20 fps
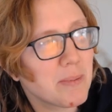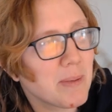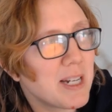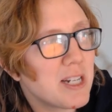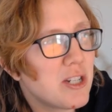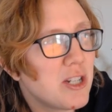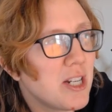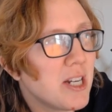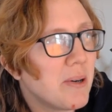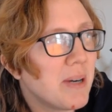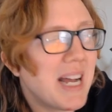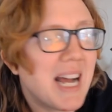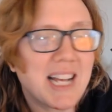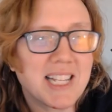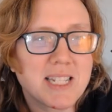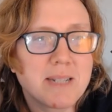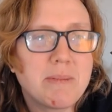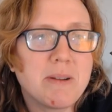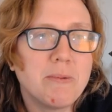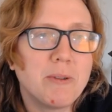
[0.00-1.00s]
ratio, it has
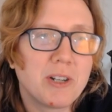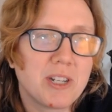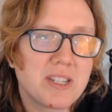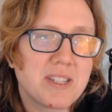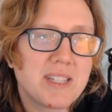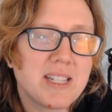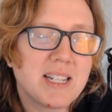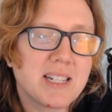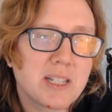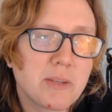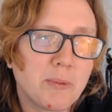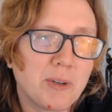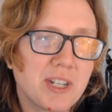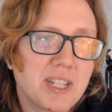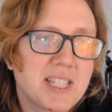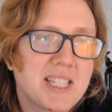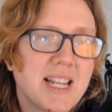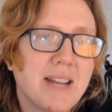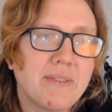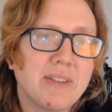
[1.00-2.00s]
to be 1 to 6, 1 to
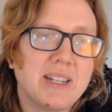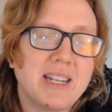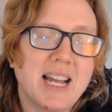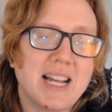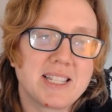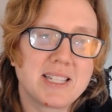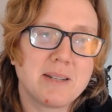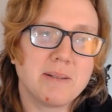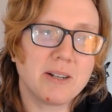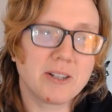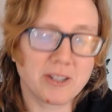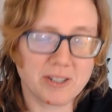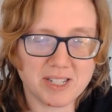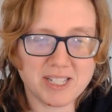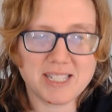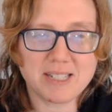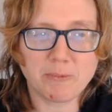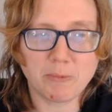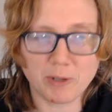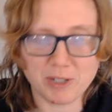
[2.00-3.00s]
7 has to, or
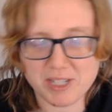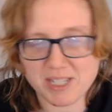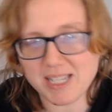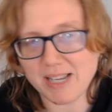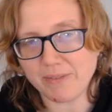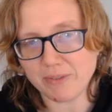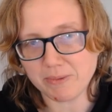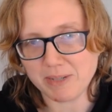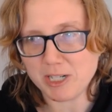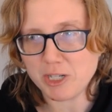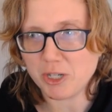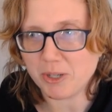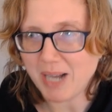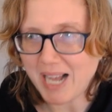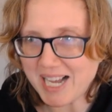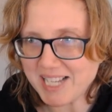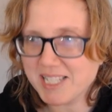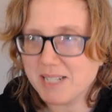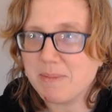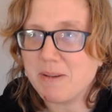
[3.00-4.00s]
1 to 7 ratio
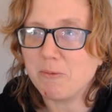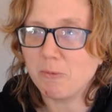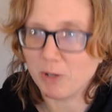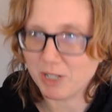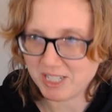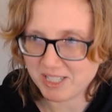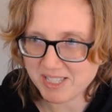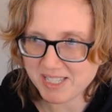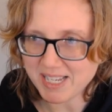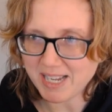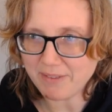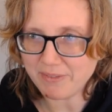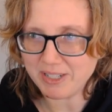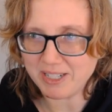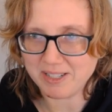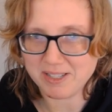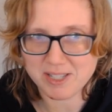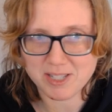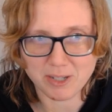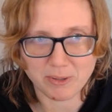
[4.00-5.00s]
has to be 1 and 7,
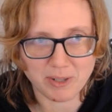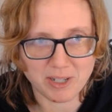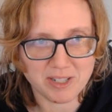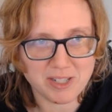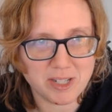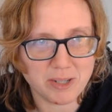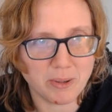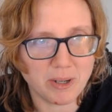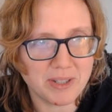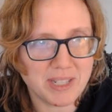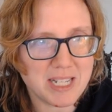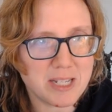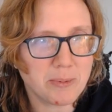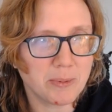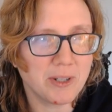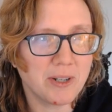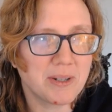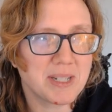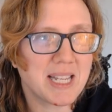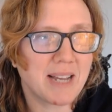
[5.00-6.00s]
and so on. So these will
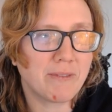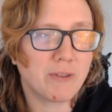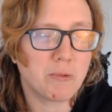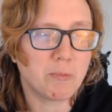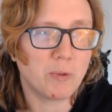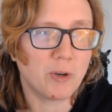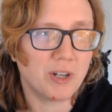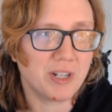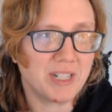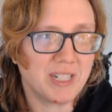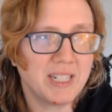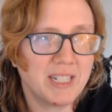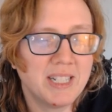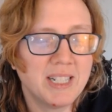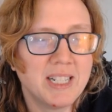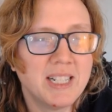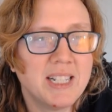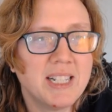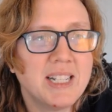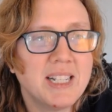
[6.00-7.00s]
always have a 1.
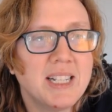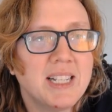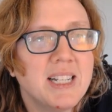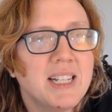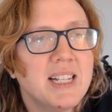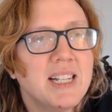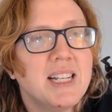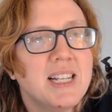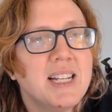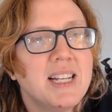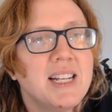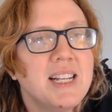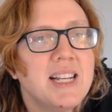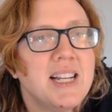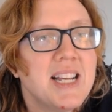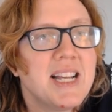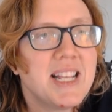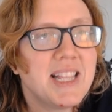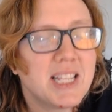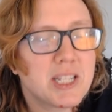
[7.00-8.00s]

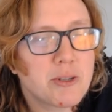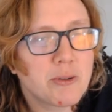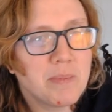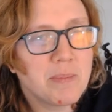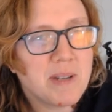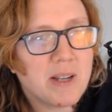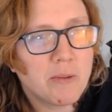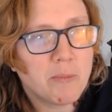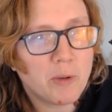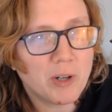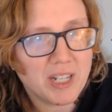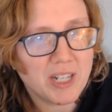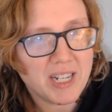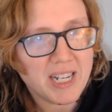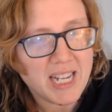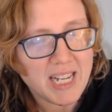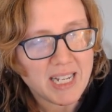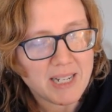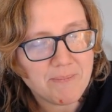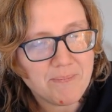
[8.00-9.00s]
This will be a 1 and
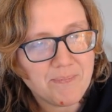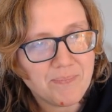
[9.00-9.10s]
8.